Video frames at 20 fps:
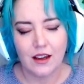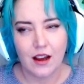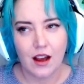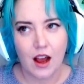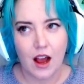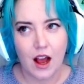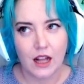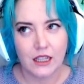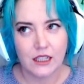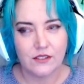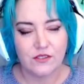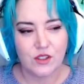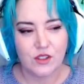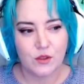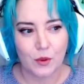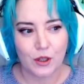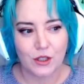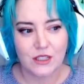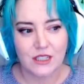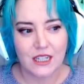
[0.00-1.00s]
Olive's
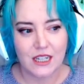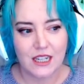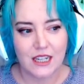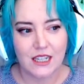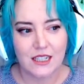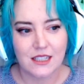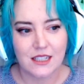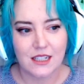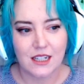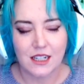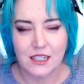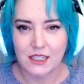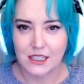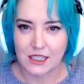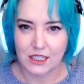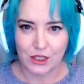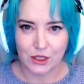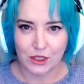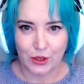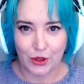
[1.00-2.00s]
birthday isn't
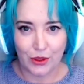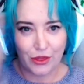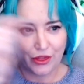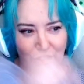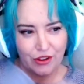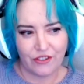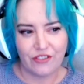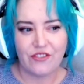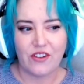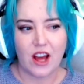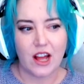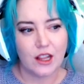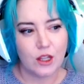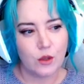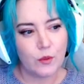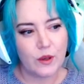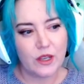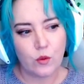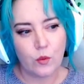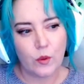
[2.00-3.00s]
until the
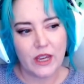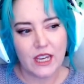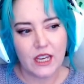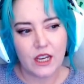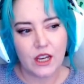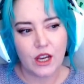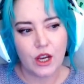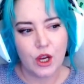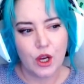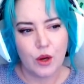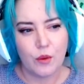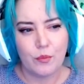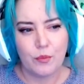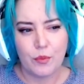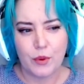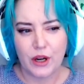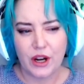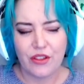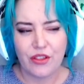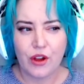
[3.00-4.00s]
following week.
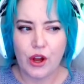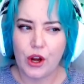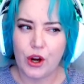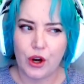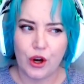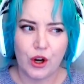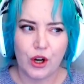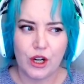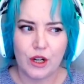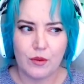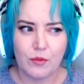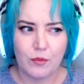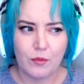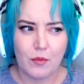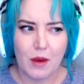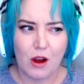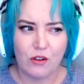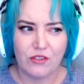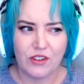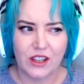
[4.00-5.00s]
But I thought her and
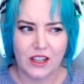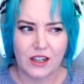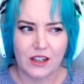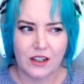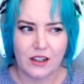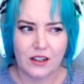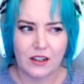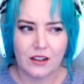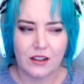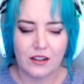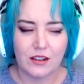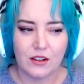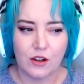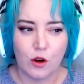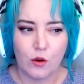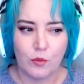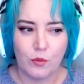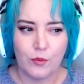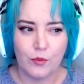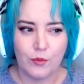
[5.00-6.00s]
Melvin,
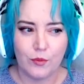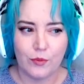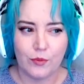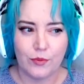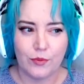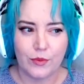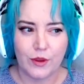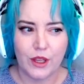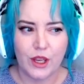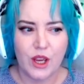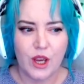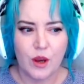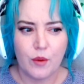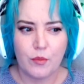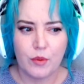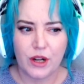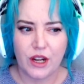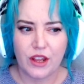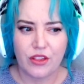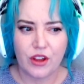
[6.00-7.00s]
nope.
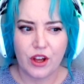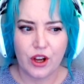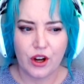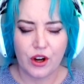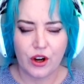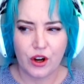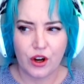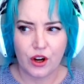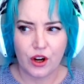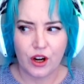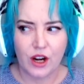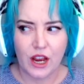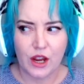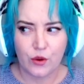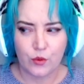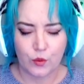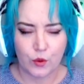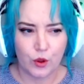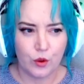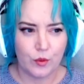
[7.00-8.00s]
But I thought her
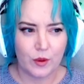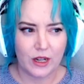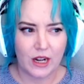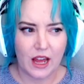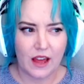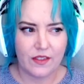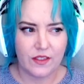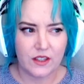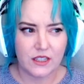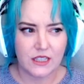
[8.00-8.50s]
and Ruben had the